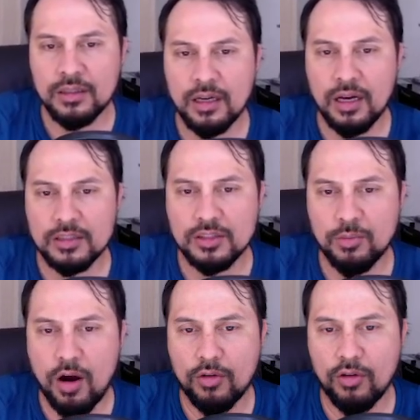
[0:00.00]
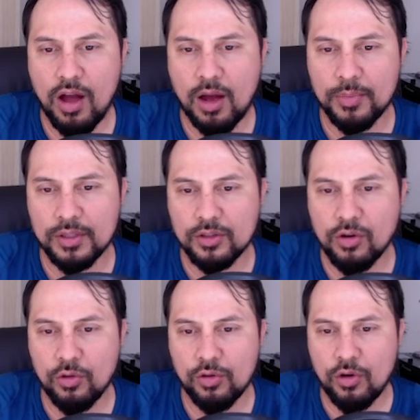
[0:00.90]
Tomorrow I'll be
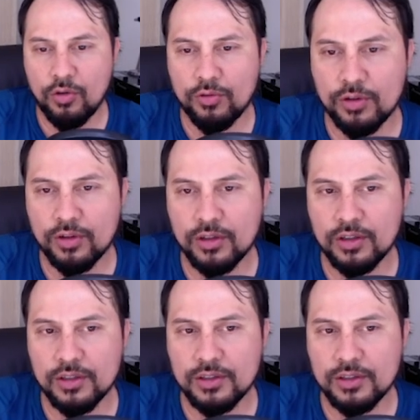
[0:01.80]
going over